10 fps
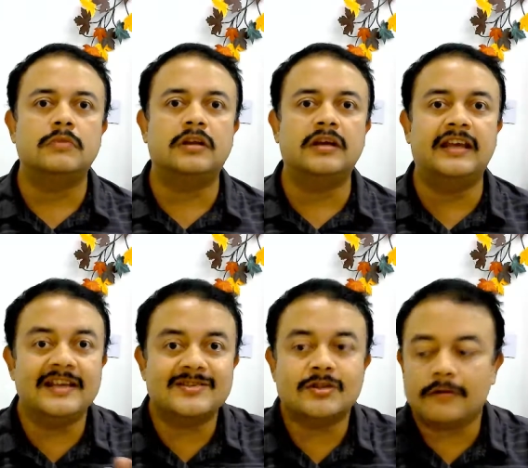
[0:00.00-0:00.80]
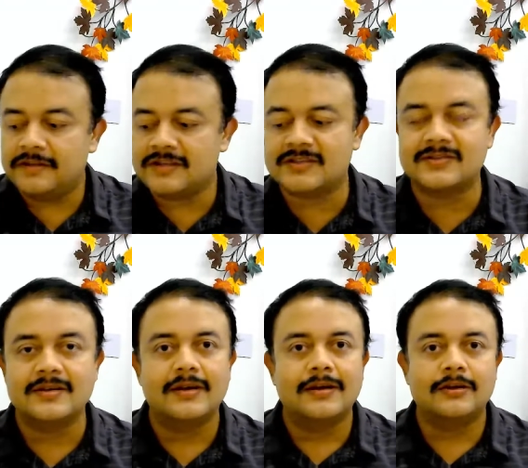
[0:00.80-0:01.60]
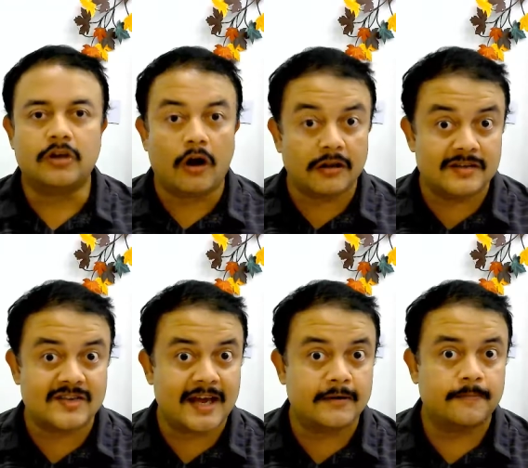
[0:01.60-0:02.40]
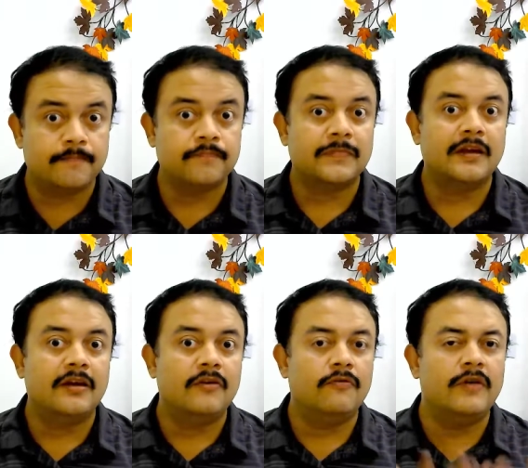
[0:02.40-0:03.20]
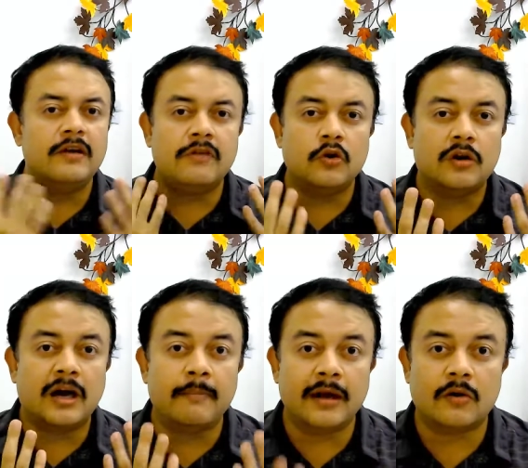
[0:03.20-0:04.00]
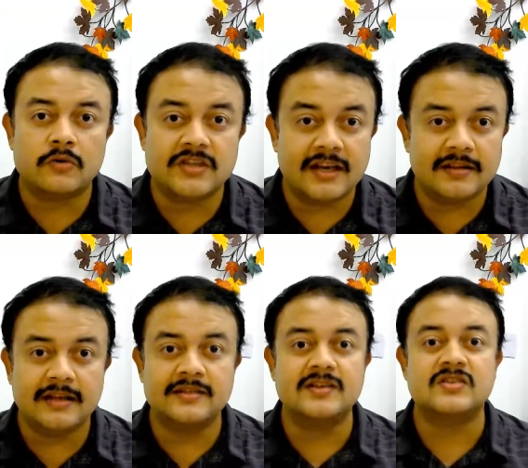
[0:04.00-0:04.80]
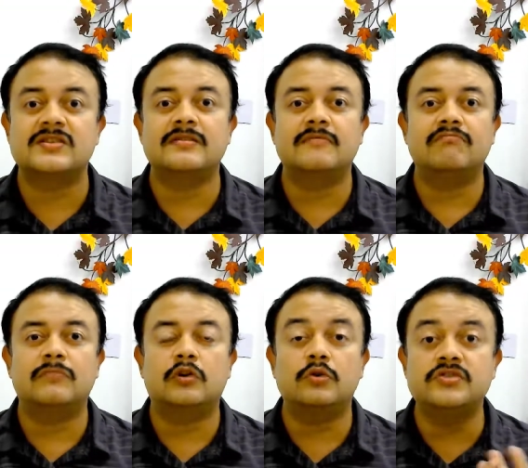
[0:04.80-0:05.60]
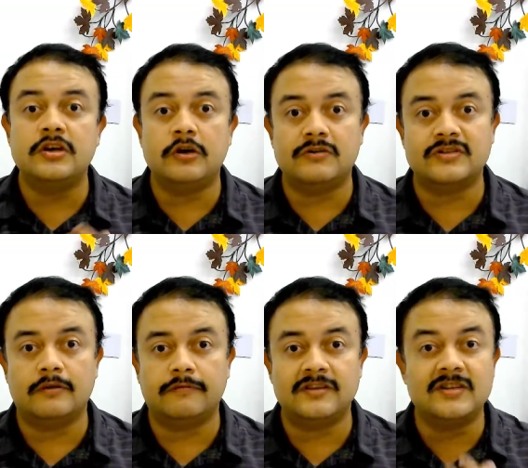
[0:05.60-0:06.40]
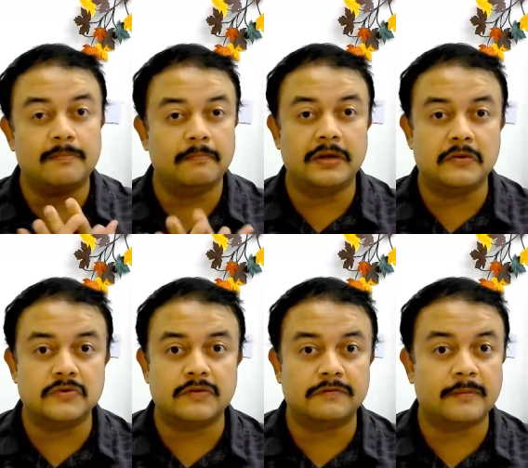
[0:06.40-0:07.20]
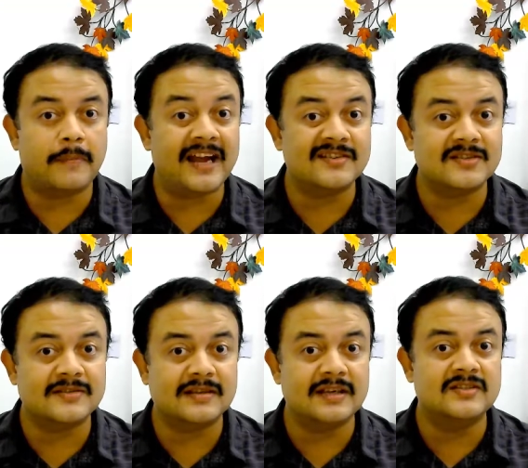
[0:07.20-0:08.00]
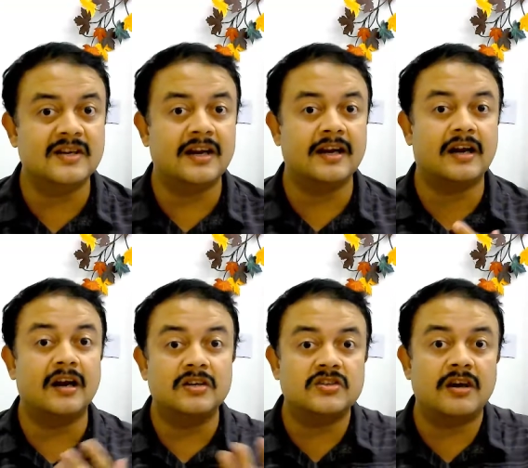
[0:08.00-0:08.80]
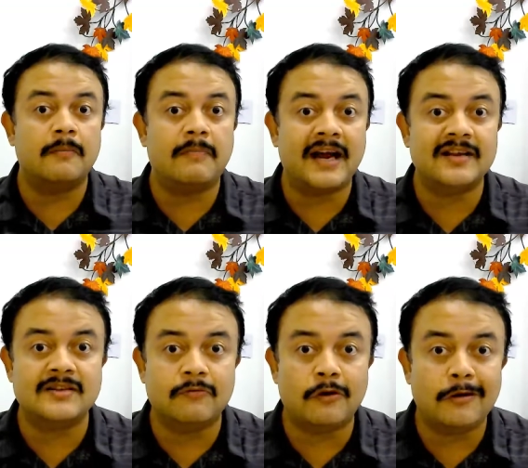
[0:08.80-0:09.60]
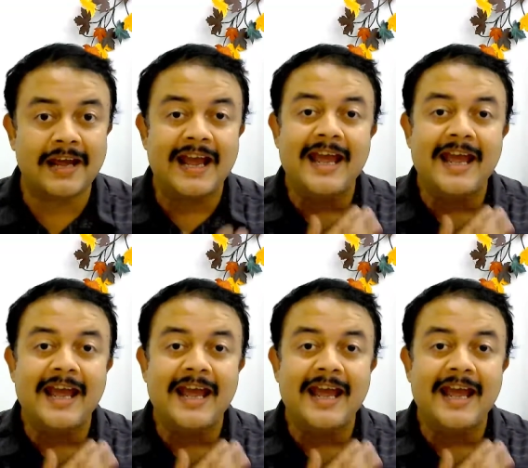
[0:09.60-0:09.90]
the gist of this talk is that whenever you come across anything, just question yourself. Is it because of the bias? Is there any cultural bias involved?